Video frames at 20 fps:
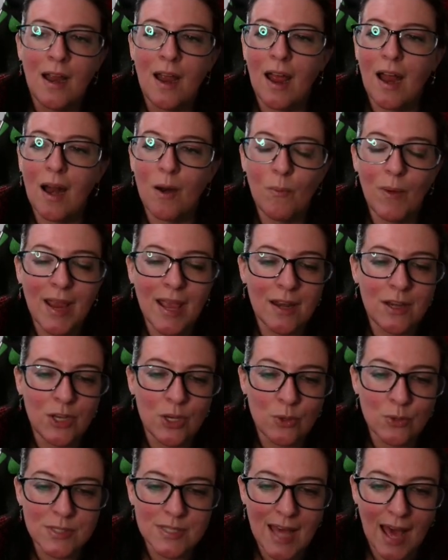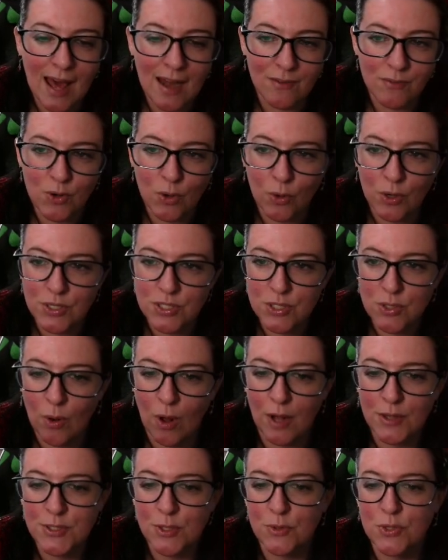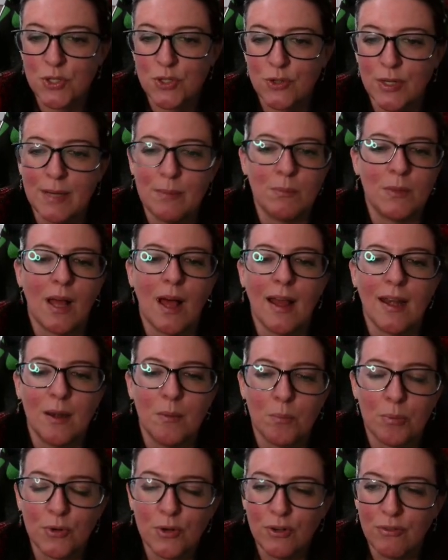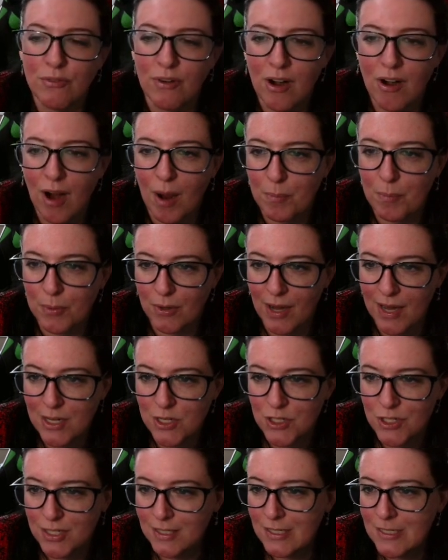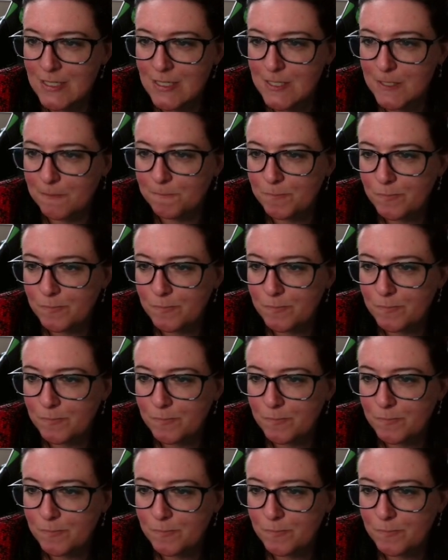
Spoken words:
And we can use that, of course, to also streamline and improve our operations.